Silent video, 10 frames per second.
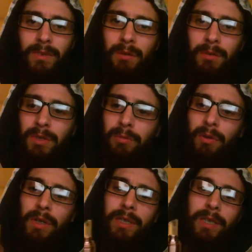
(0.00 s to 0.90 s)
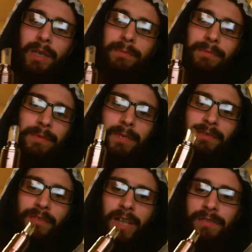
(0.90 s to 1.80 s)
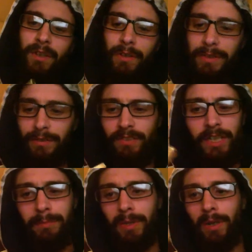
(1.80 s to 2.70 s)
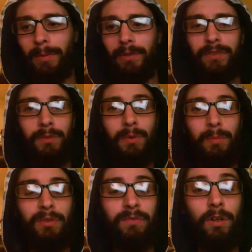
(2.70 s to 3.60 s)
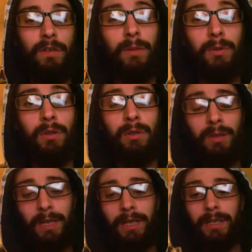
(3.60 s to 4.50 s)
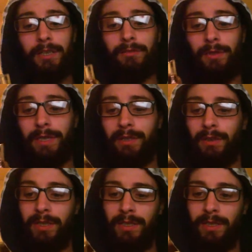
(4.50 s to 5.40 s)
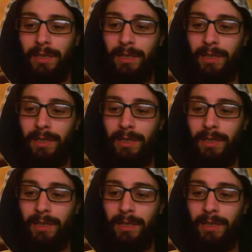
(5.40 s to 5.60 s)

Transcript: I was surprised that the flavour and the vape coming off this 1.5 ohm coil is really nice.